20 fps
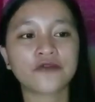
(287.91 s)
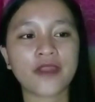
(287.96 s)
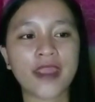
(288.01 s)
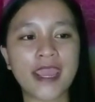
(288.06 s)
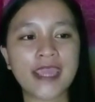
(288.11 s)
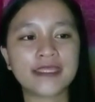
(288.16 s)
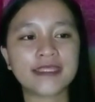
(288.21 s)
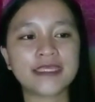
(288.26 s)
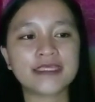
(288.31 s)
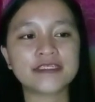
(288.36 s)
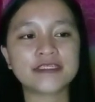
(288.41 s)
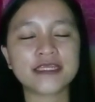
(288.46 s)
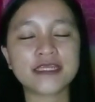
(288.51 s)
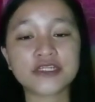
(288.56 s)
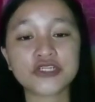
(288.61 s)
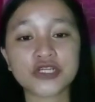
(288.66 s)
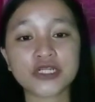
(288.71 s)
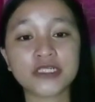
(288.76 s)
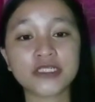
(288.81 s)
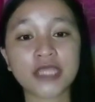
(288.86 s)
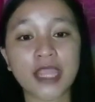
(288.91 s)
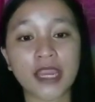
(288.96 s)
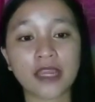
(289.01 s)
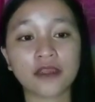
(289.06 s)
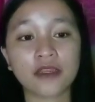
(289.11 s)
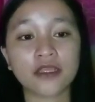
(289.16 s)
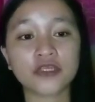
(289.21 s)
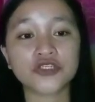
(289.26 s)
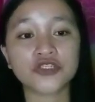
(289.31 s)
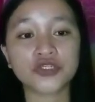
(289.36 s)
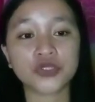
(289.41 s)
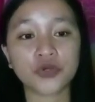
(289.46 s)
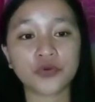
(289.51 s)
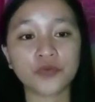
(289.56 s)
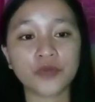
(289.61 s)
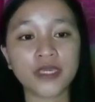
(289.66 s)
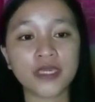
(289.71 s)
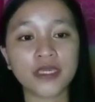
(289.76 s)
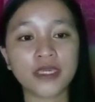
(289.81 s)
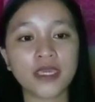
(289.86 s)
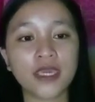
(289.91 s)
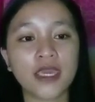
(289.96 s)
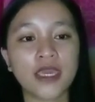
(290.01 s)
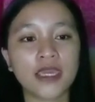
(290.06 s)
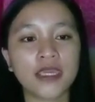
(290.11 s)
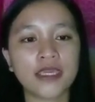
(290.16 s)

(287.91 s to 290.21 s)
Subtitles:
create a central area showing